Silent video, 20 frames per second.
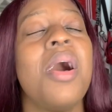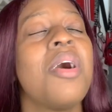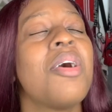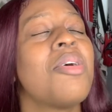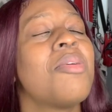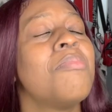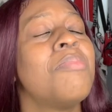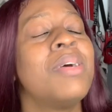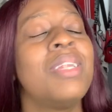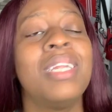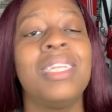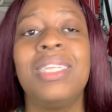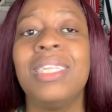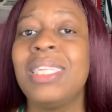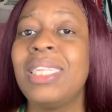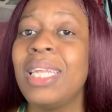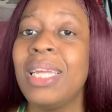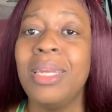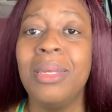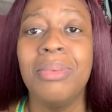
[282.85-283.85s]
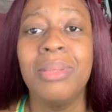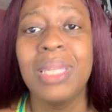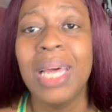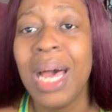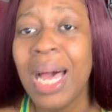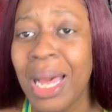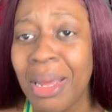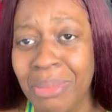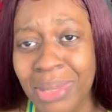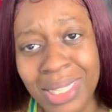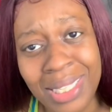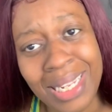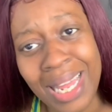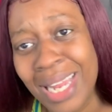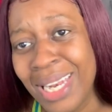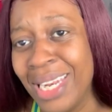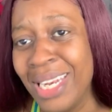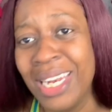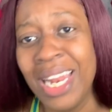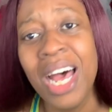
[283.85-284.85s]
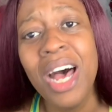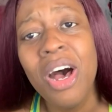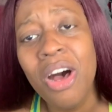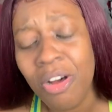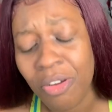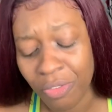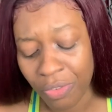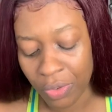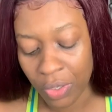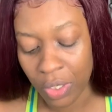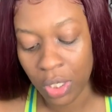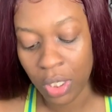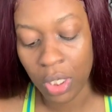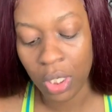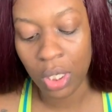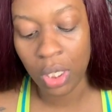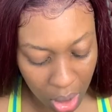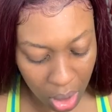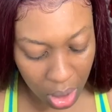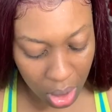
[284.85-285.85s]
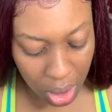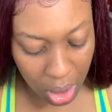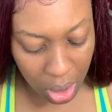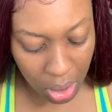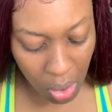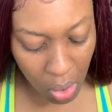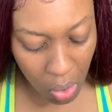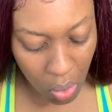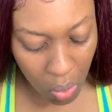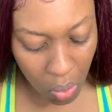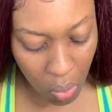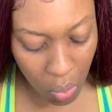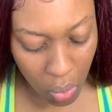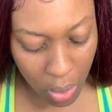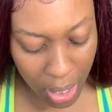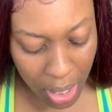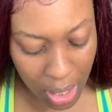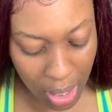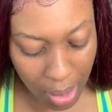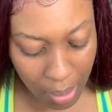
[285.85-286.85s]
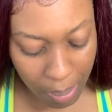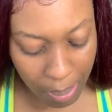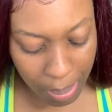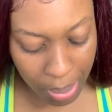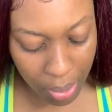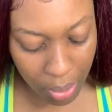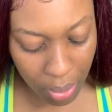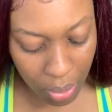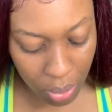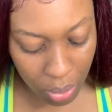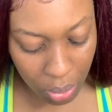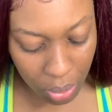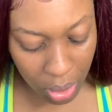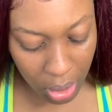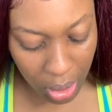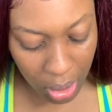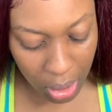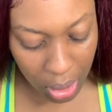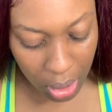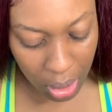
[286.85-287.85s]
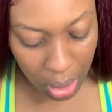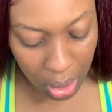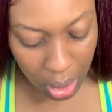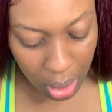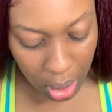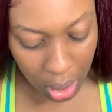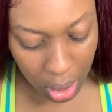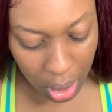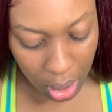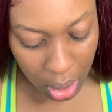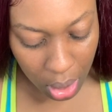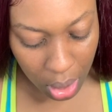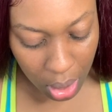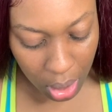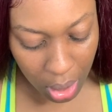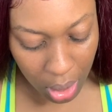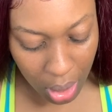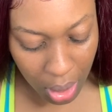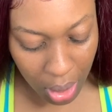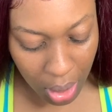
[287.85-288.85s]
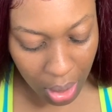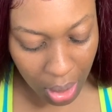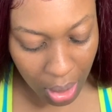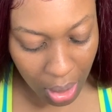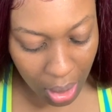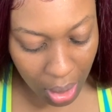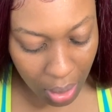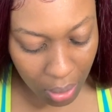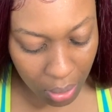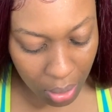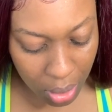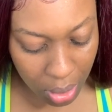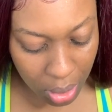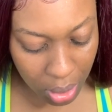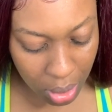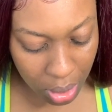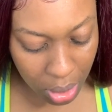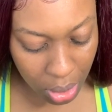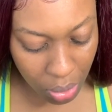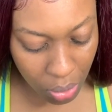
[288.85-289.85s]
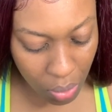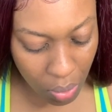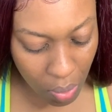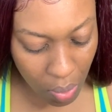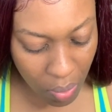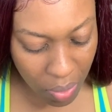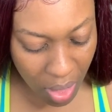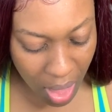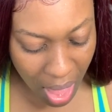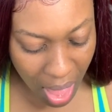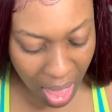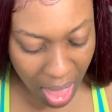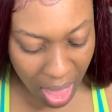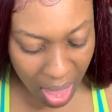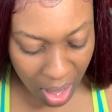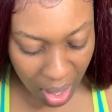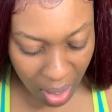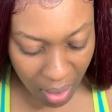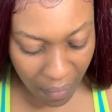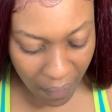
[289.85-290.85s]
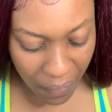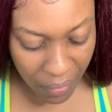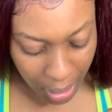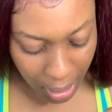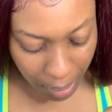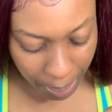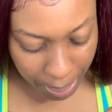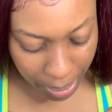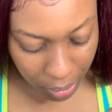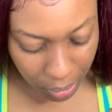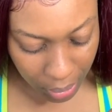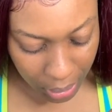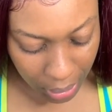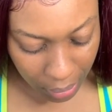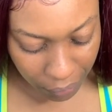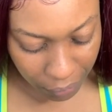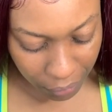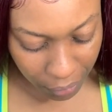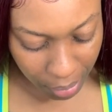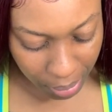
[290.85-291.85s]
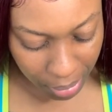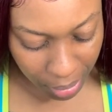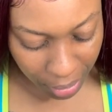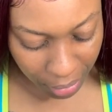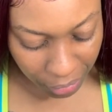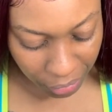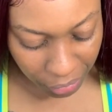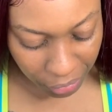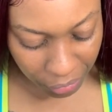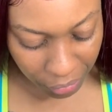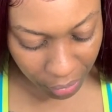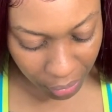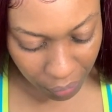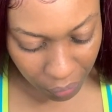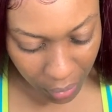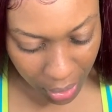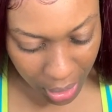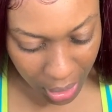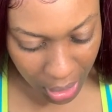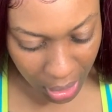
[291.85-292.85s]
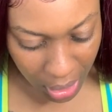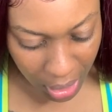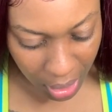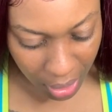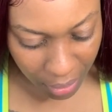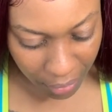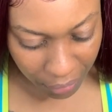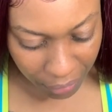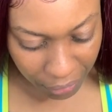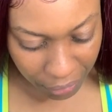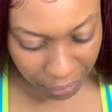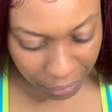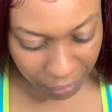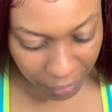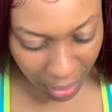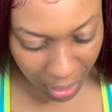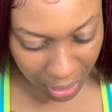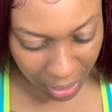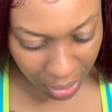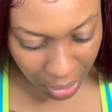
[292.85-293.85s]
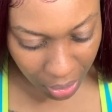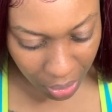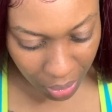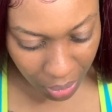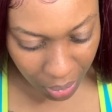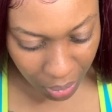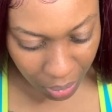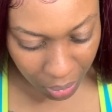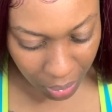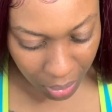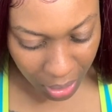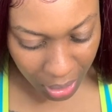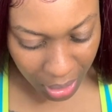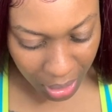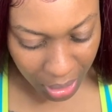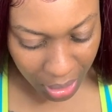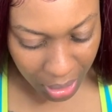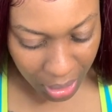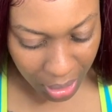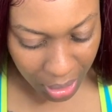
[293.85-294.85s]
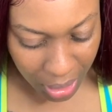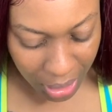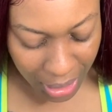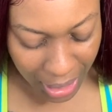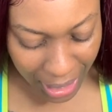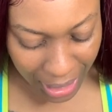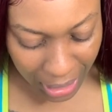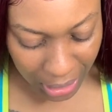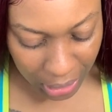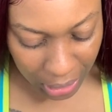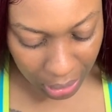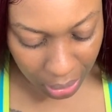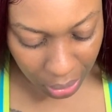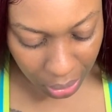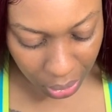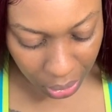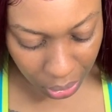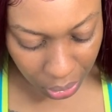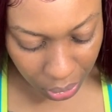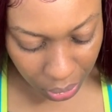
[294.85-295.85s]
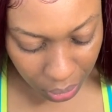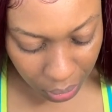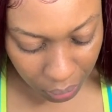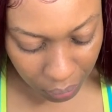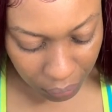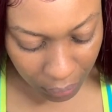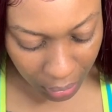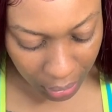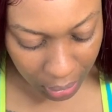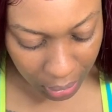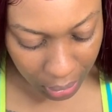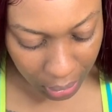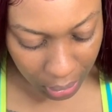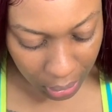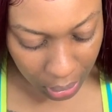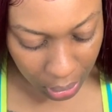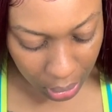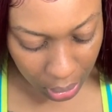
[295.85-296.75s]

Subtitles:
but at the same time, it's not enough. Yo, and it pulled it. How does it do that? It pulls it from the freaking follicle. That's crazy.